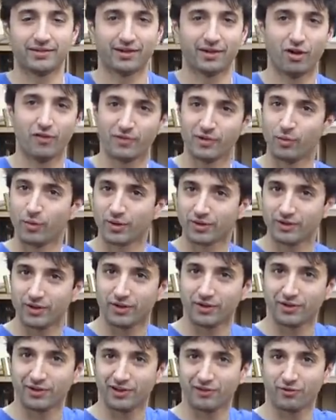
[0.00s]
Uh, hopefully, it works
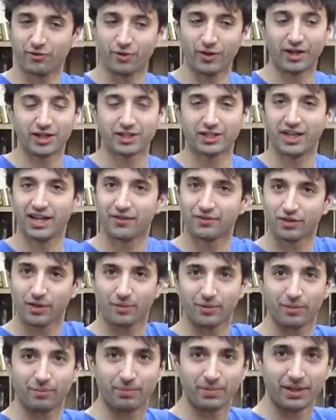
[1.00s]
out enough where I actually have
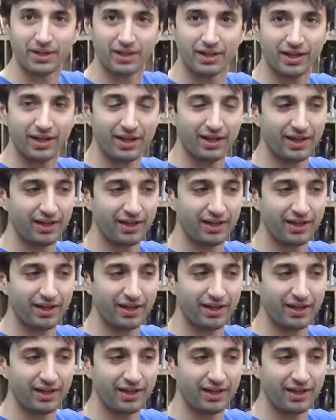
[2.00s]
something to be